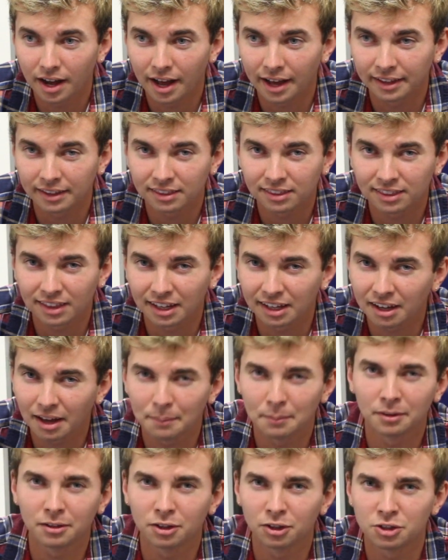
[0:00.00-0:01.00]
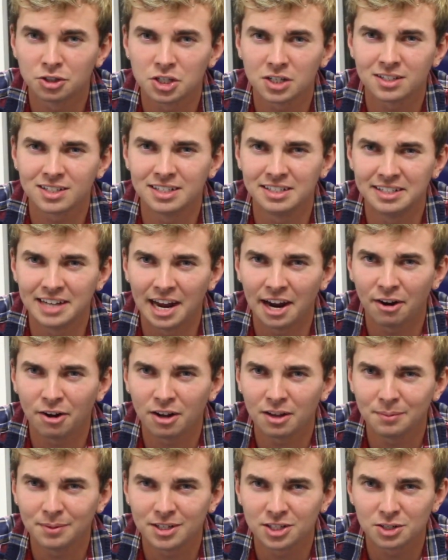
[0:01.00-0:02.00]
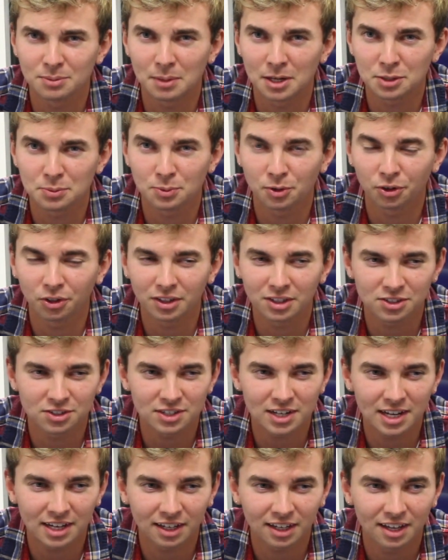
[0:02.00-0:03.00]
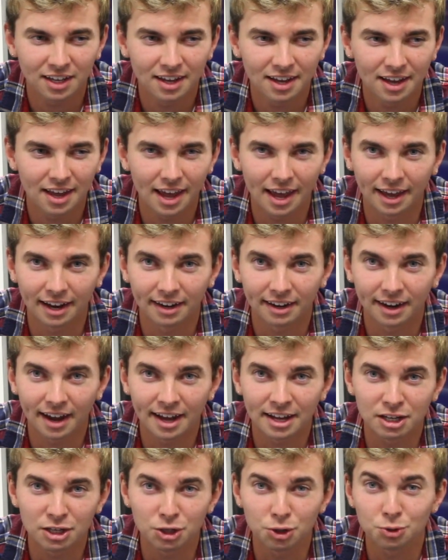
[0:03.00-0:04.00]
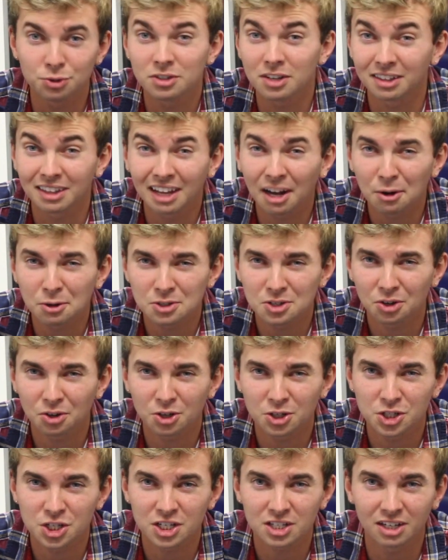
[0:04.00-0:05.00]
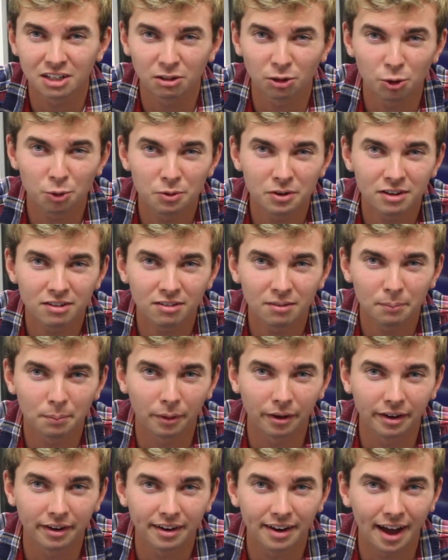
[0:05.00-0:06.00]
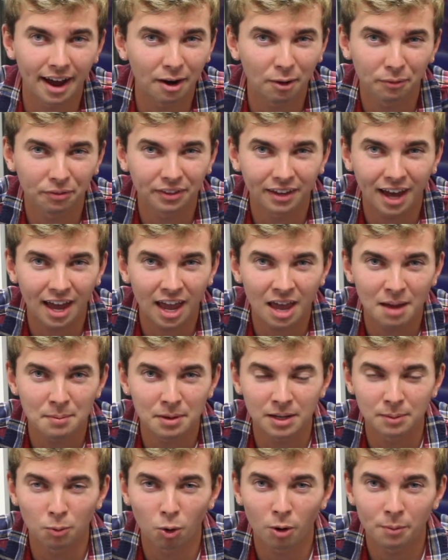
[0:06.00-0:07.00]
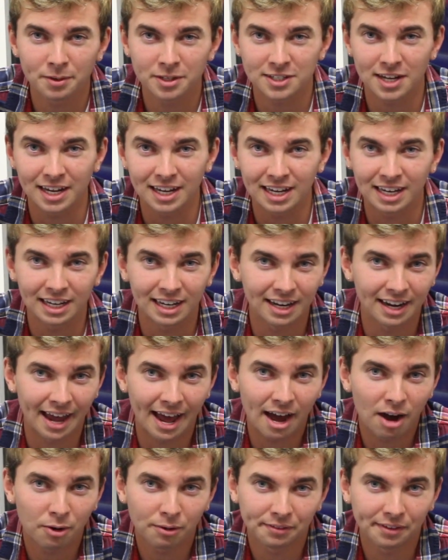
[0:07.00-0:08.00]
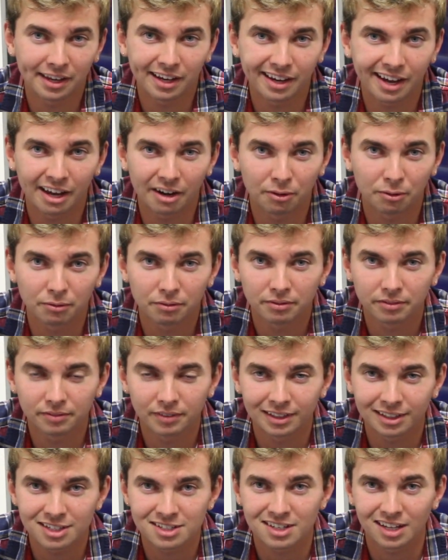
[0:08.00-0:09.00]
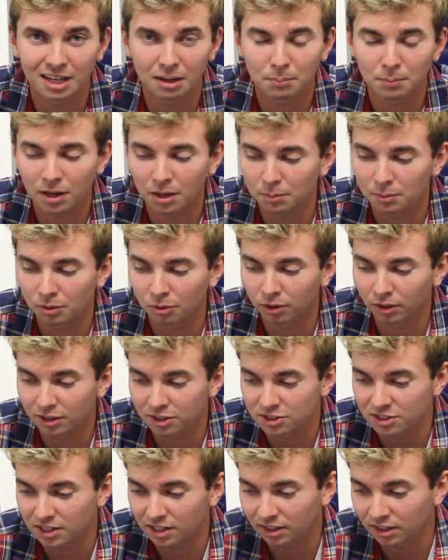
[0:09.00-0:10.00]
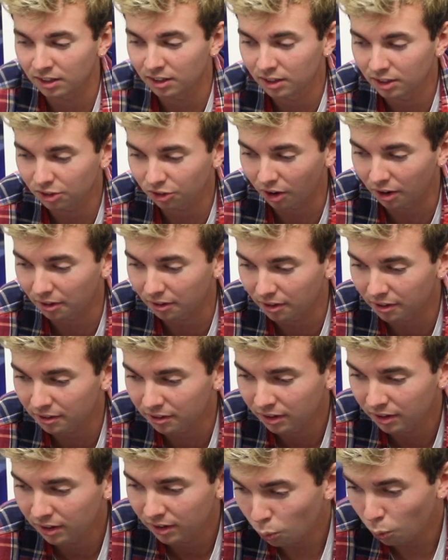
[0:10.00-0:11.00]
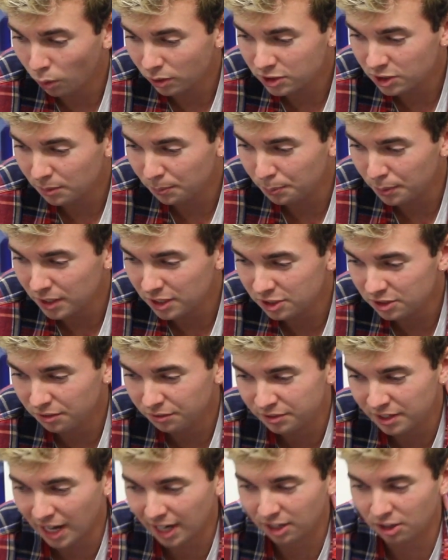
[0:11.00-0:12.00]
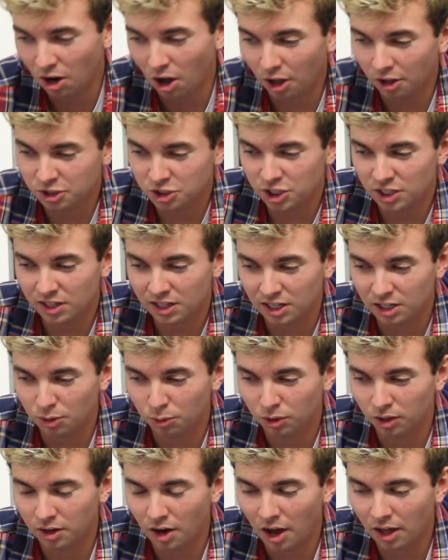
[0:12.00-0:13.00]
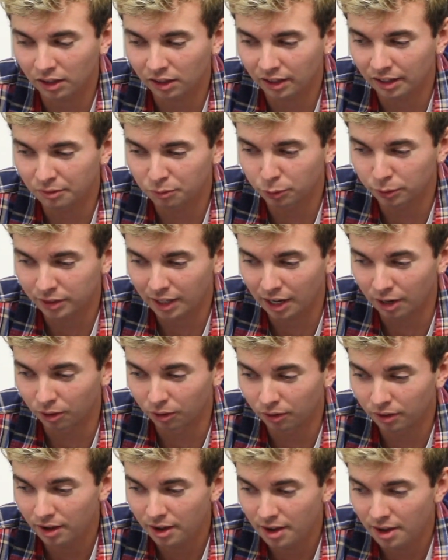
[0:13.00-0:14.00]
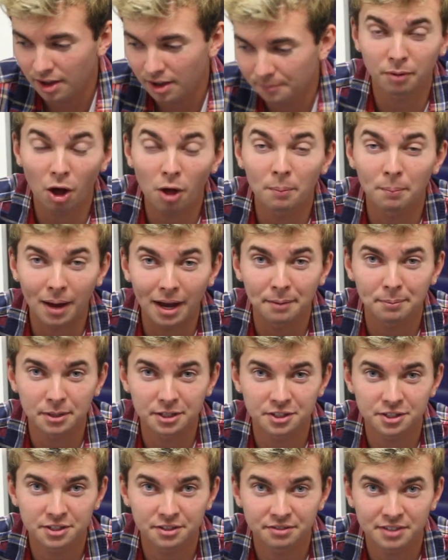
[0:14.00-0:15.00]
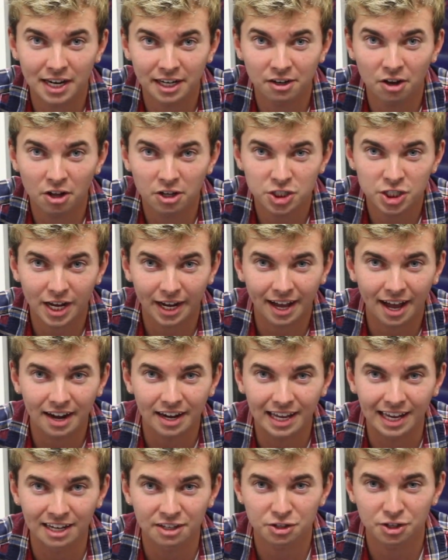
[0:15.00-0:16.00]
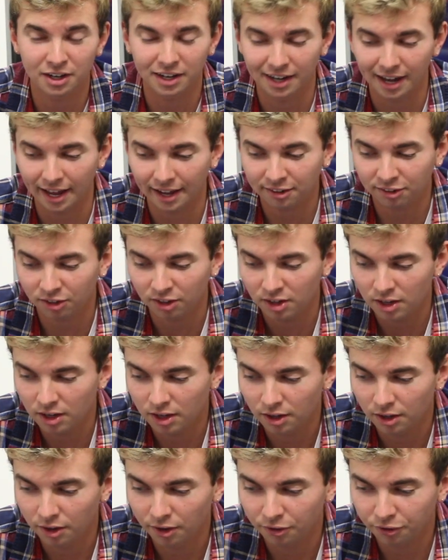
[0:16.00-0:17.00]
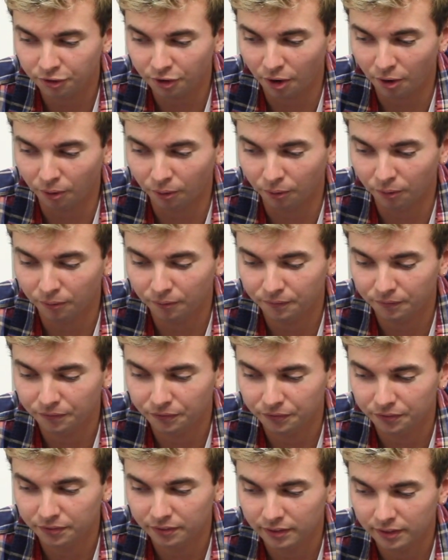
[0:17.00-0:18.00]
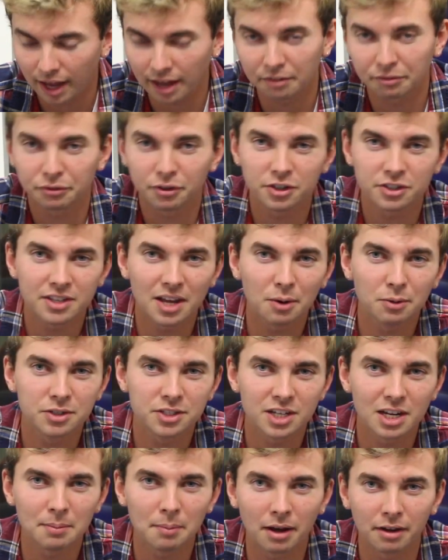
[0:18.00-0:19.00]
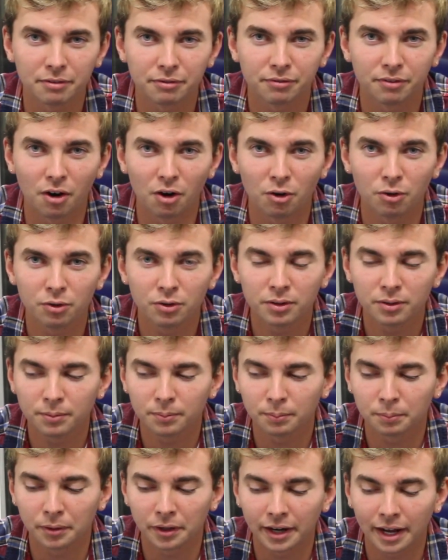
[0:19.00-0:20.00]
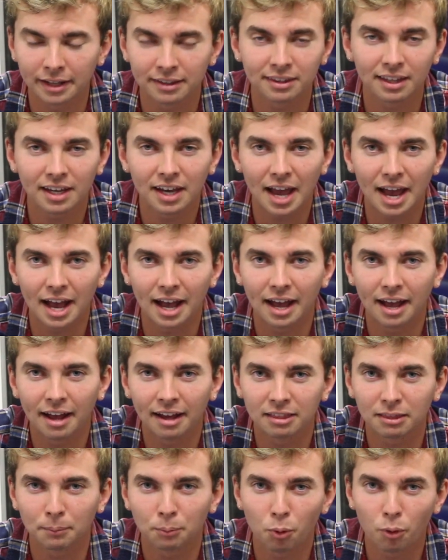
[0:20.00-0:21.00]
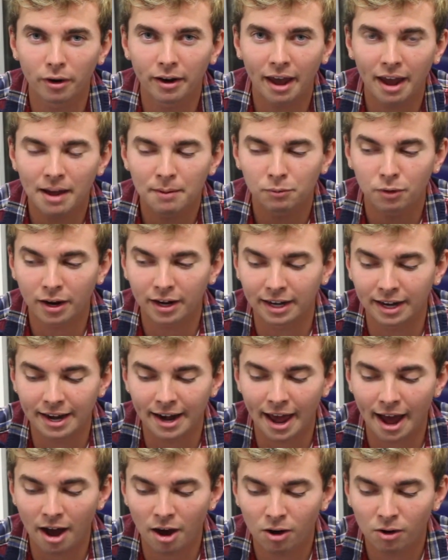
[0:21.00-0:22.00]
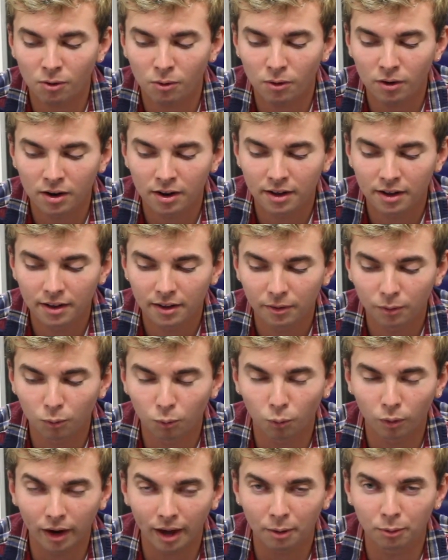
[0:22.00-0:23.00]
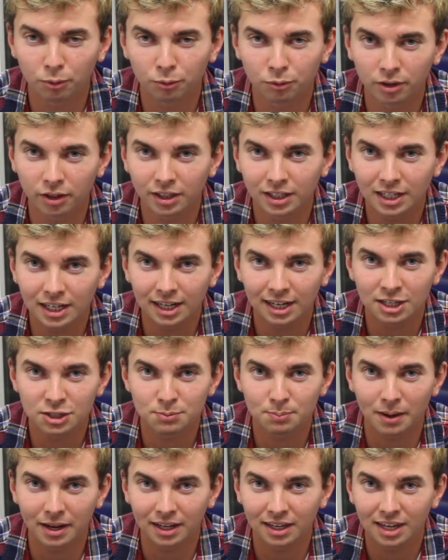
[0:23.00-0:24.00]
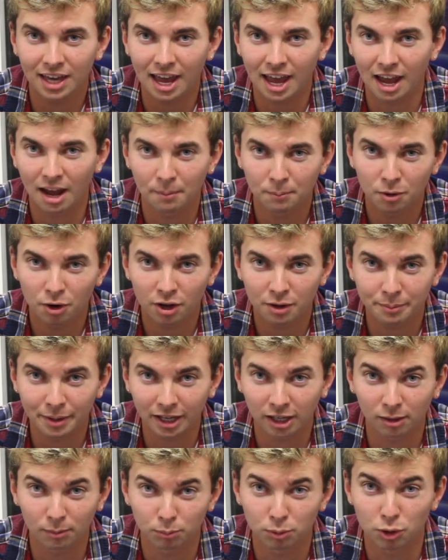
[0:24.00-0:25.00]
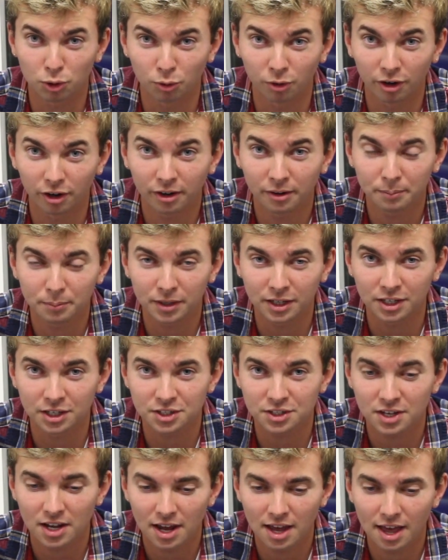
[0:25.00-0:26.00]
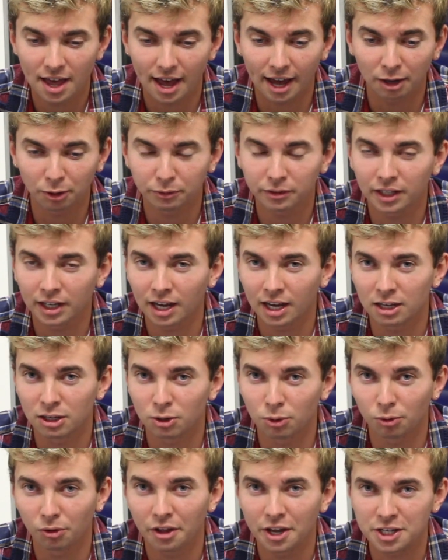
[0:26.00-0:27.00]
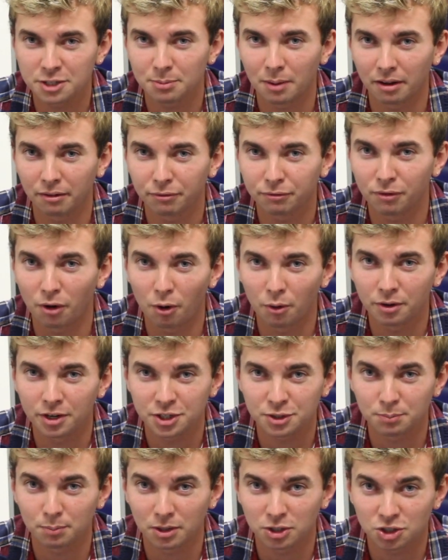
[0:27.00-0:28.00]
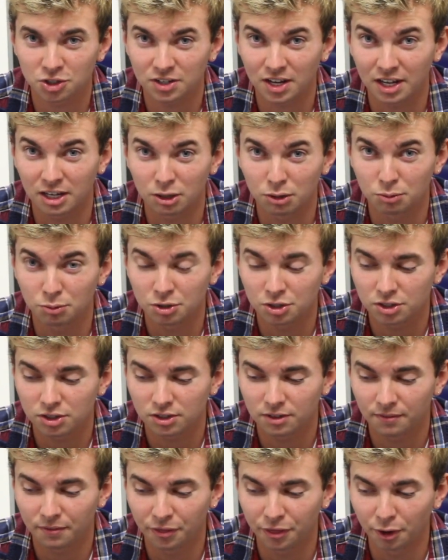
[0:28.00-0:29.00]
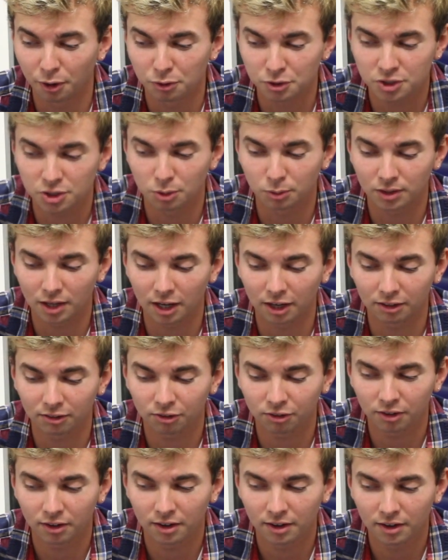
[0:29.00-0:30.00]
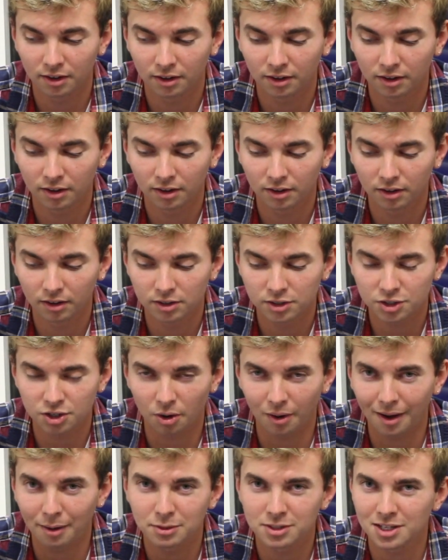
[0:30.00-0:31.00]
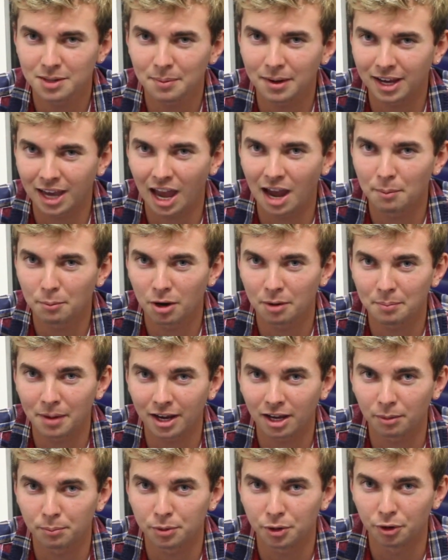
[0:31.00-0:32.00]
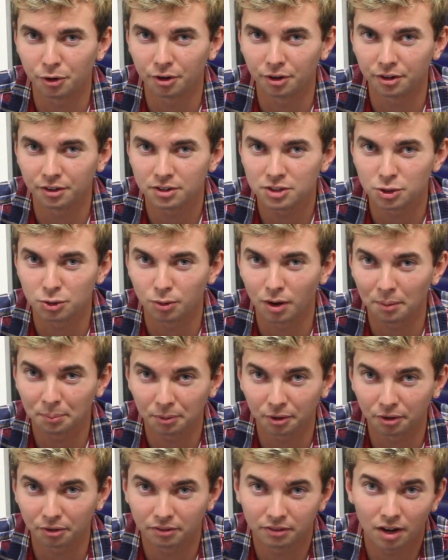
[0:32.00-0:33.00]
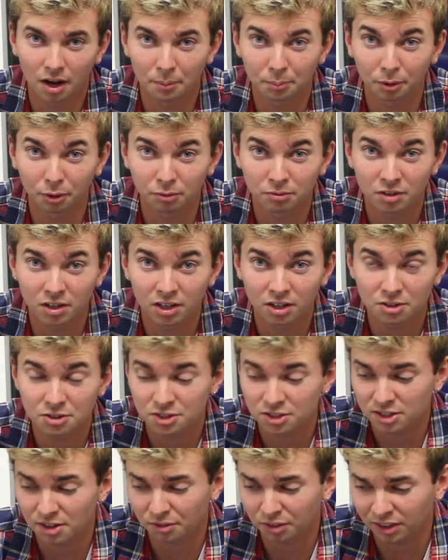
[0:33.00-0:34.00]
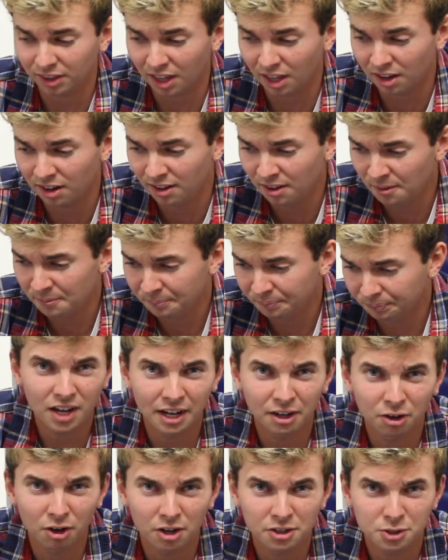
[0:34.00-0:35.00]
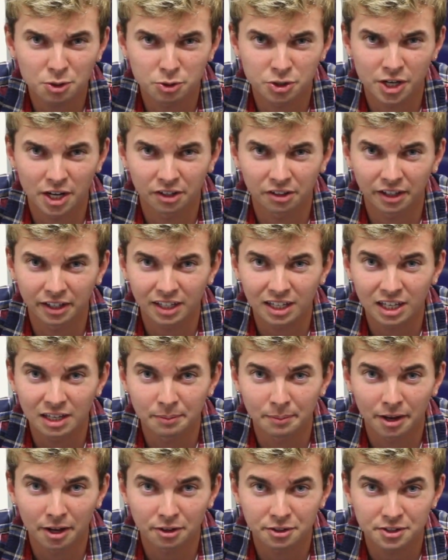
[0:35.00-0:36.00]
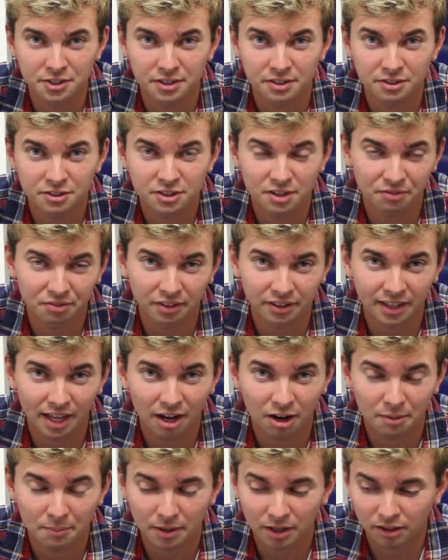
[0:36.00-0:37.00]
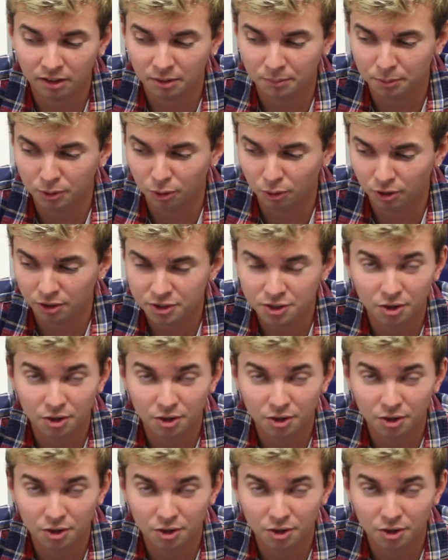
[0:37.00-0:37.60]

I think I'm allergic to dairy because it makes me really sick. And I used to think I was allergic to gluten, but I don't think I am anymore because I eat it now and like it doesn't like make me really sick. So I don't know. What's a piece of technology that you could not live without? All my pieces of technology, I kind of interconnect. So at first I would say my phone, but I think at the point I am right now, what I would really need is my camera and my computer because I don't think I utilize my phone as much as I use those 2 things. So I would say my camera and my computer to upload videos and stuff like that. So I could also check like emails and stuff like that on my computer.